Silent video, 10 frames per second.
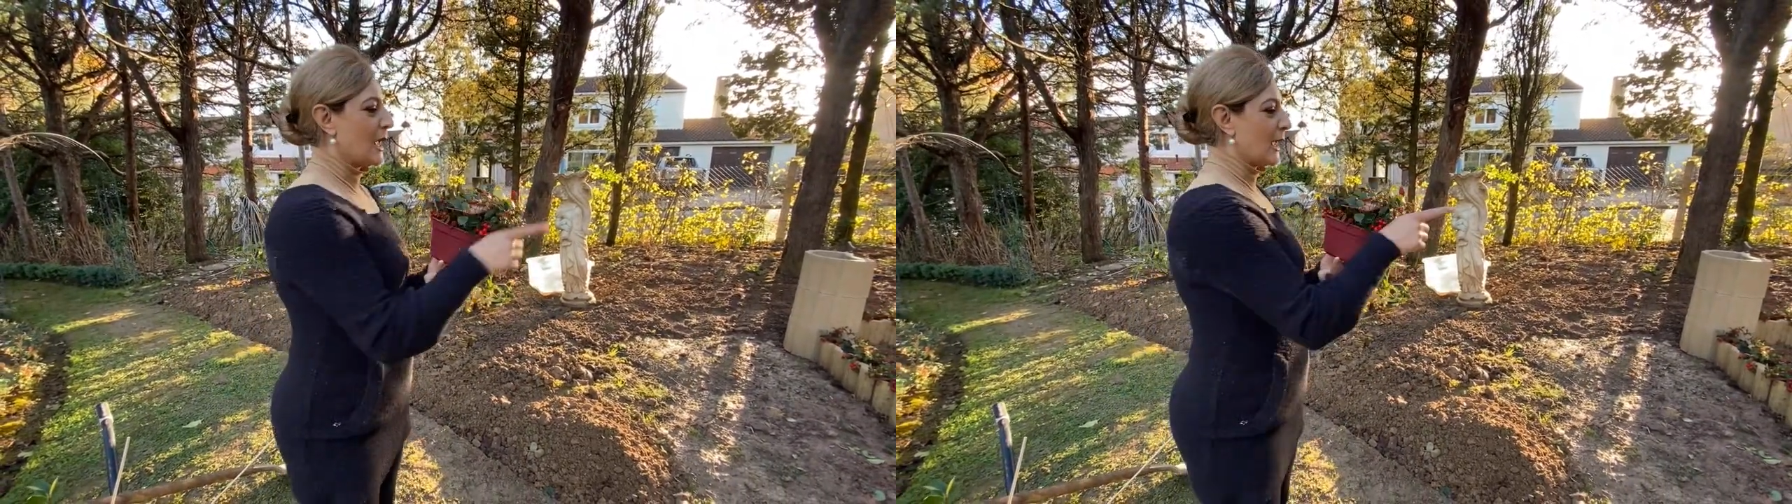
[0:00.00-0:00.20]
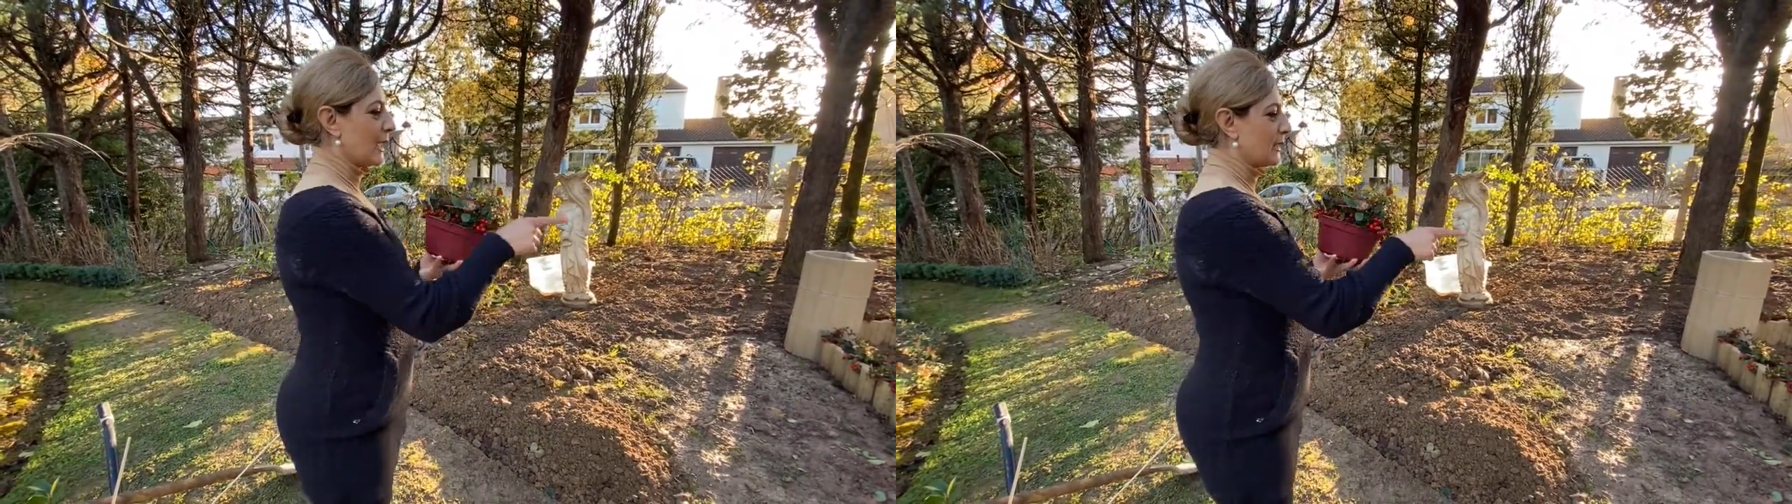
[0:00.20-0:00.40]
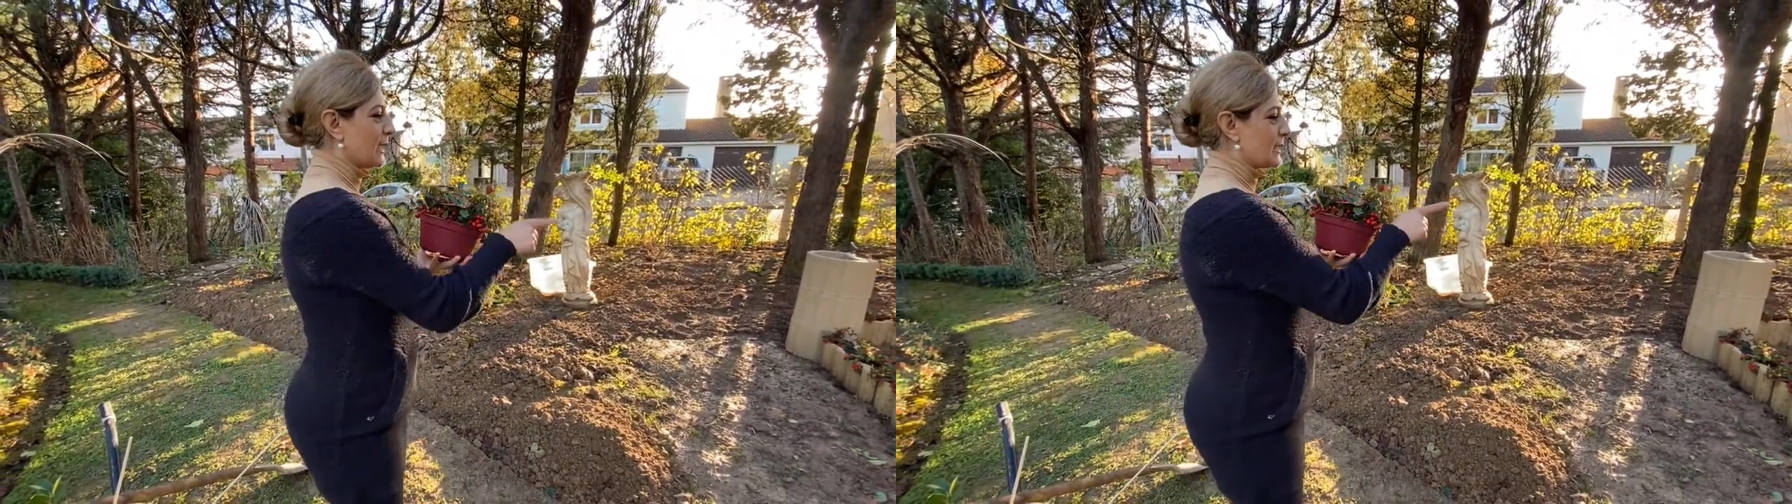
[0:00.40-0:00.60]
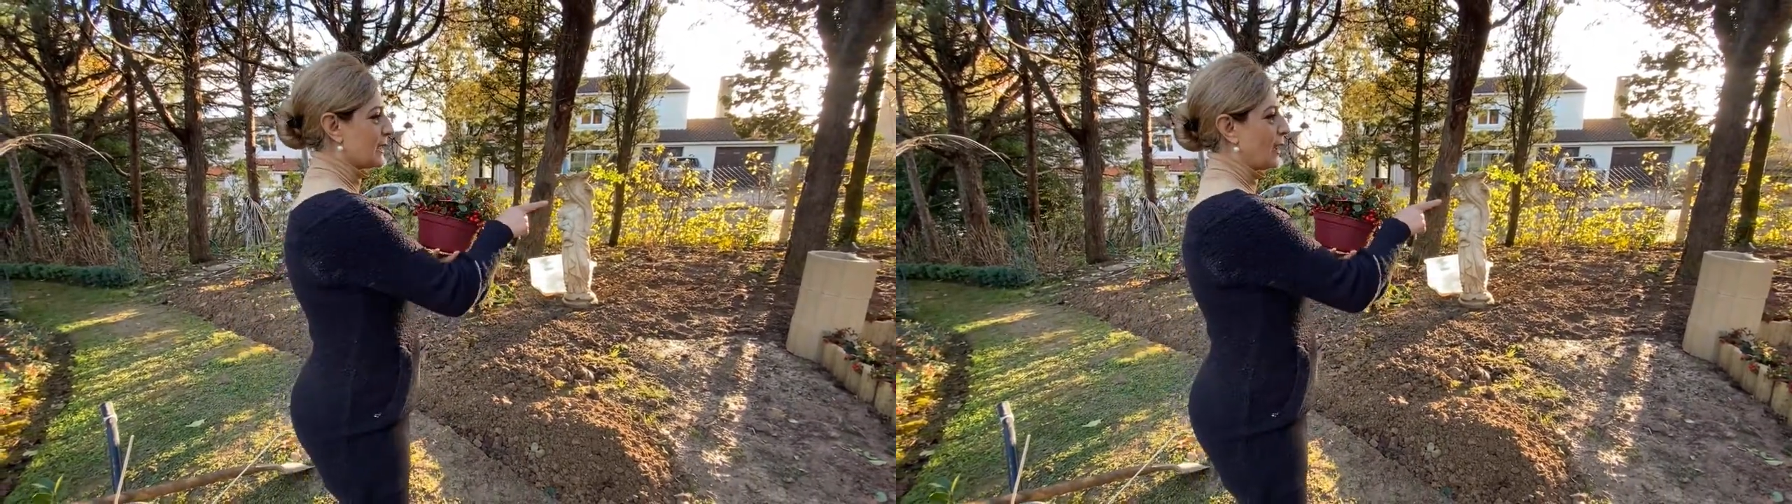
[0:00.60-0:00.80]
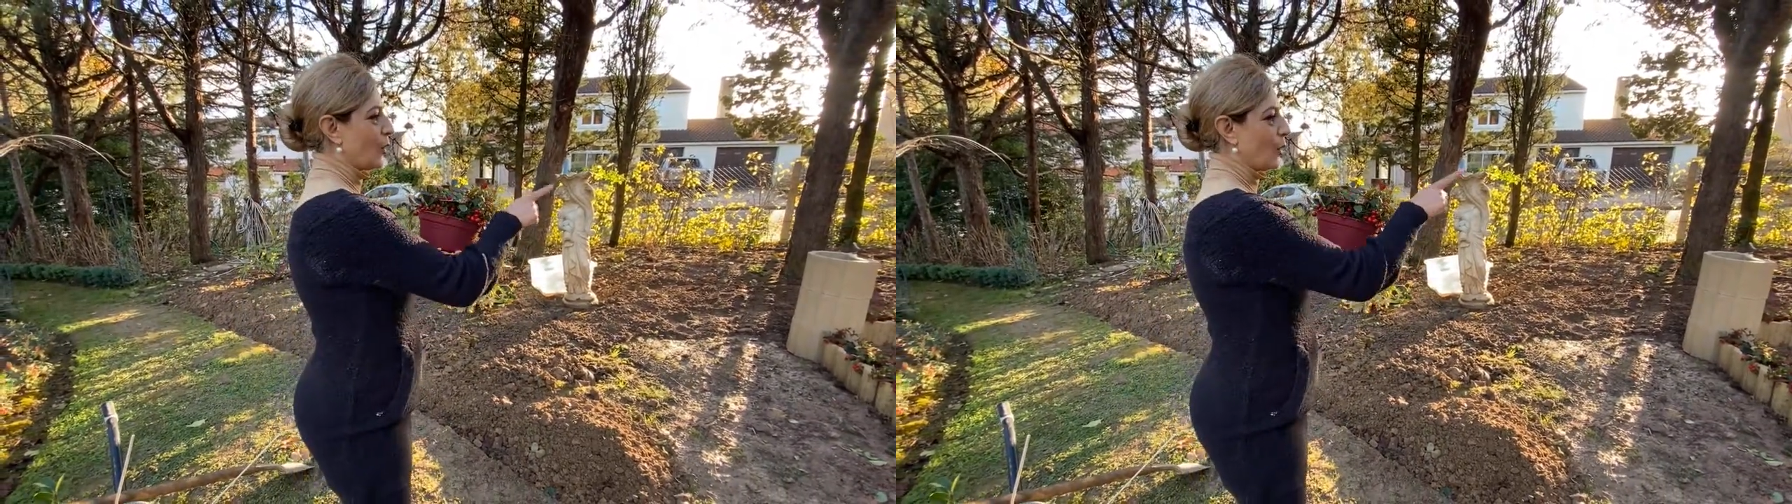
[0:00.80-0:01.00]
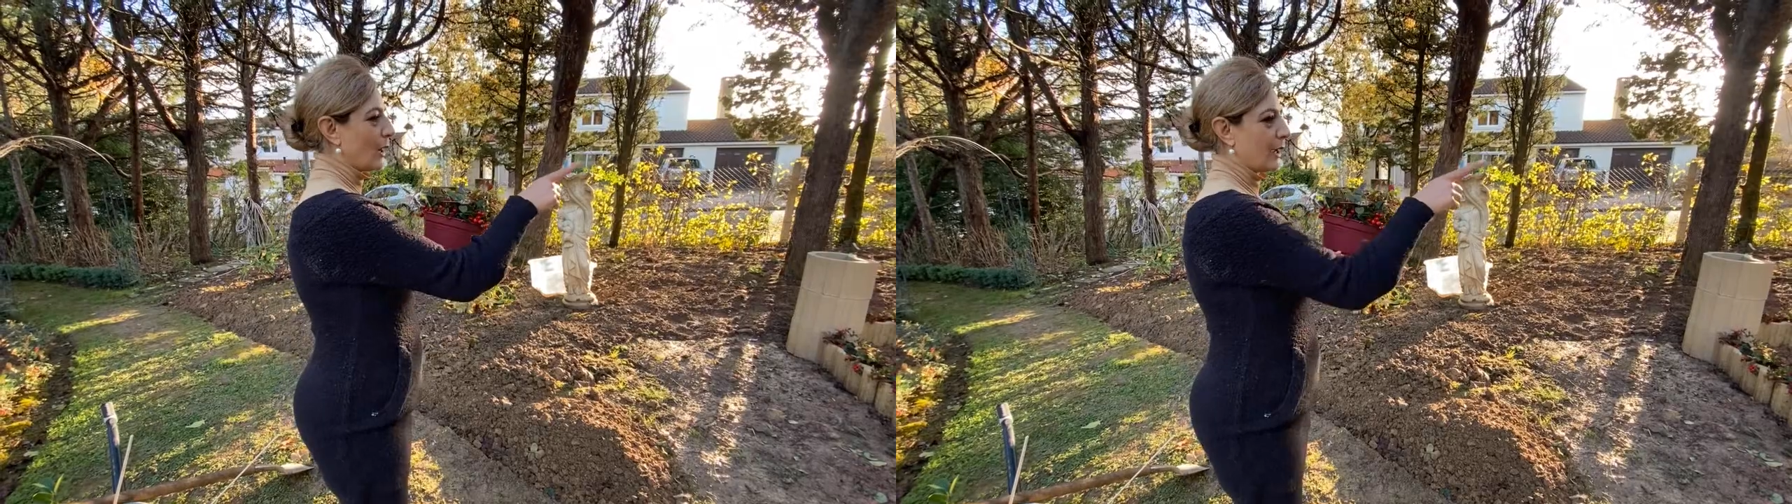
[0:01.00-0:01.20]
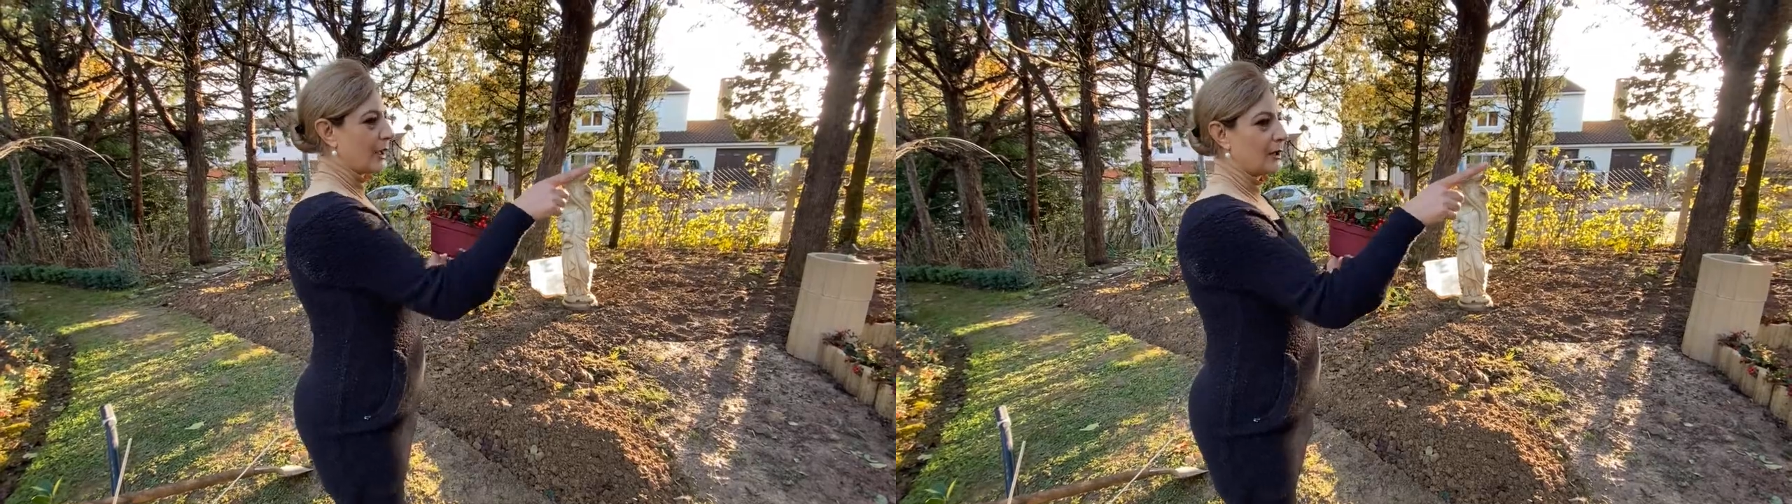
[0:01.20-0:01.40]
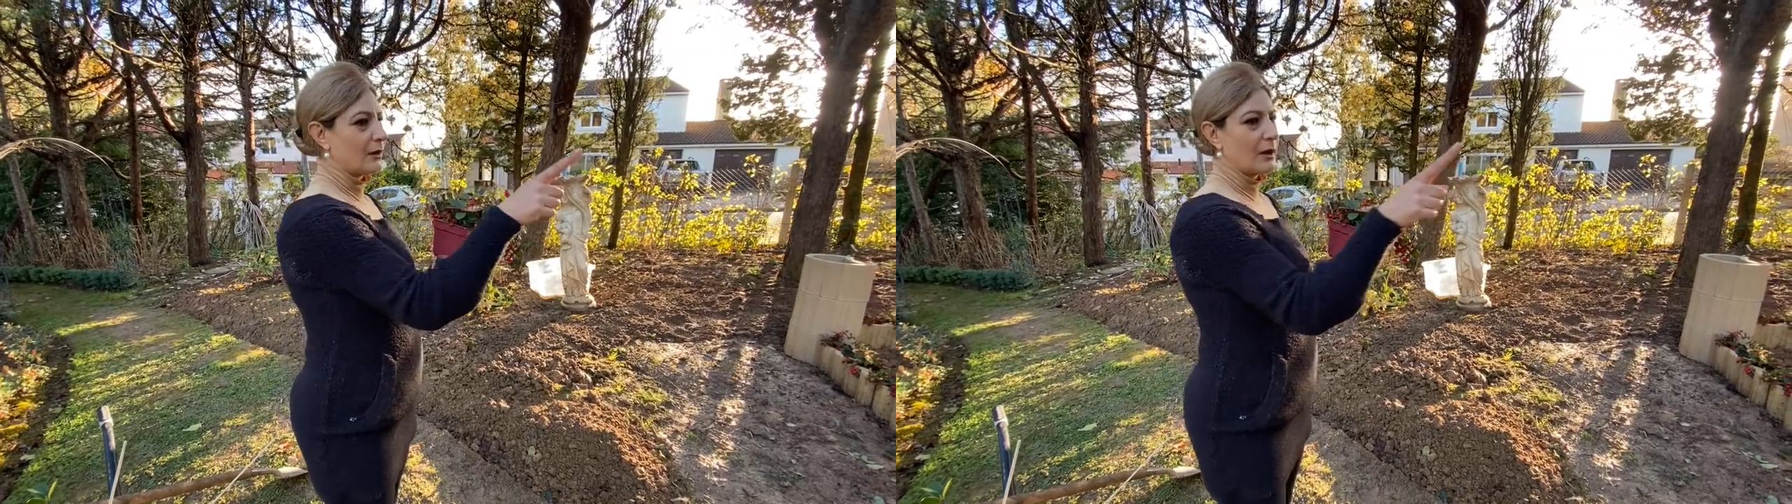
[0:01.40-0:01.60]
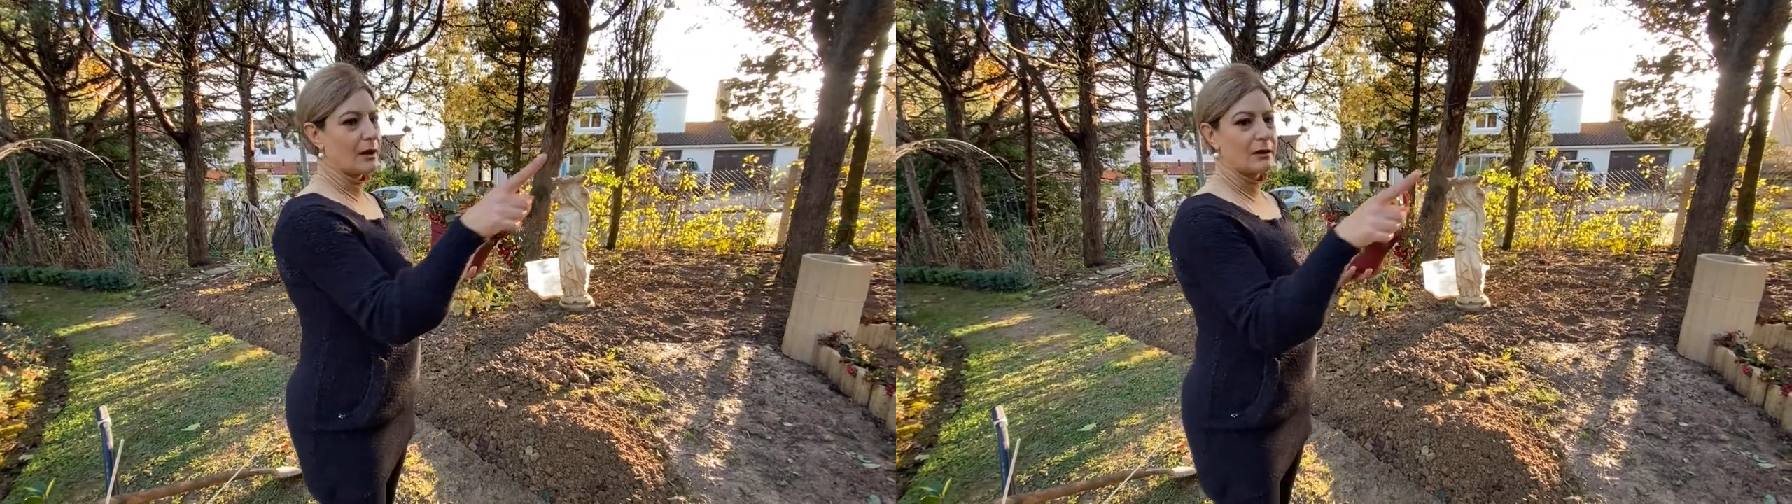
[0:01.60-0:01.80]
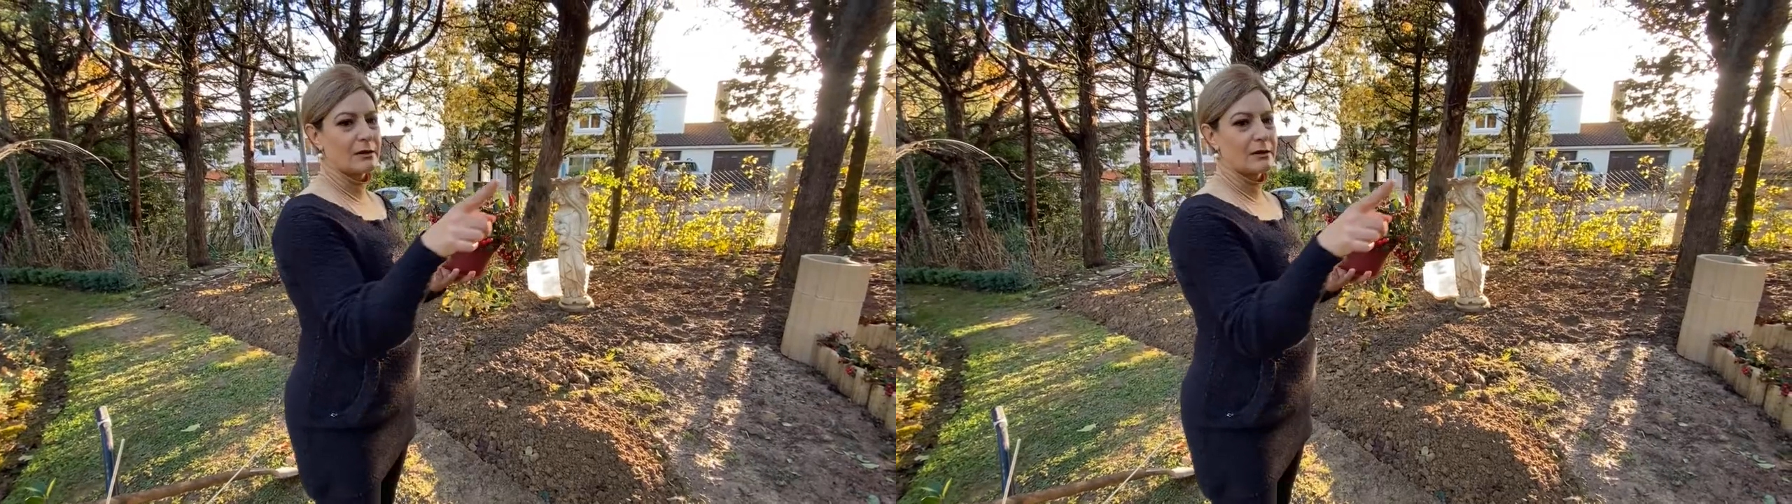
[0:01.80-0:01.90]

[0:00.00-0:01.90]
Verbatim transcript: and that's how I uh,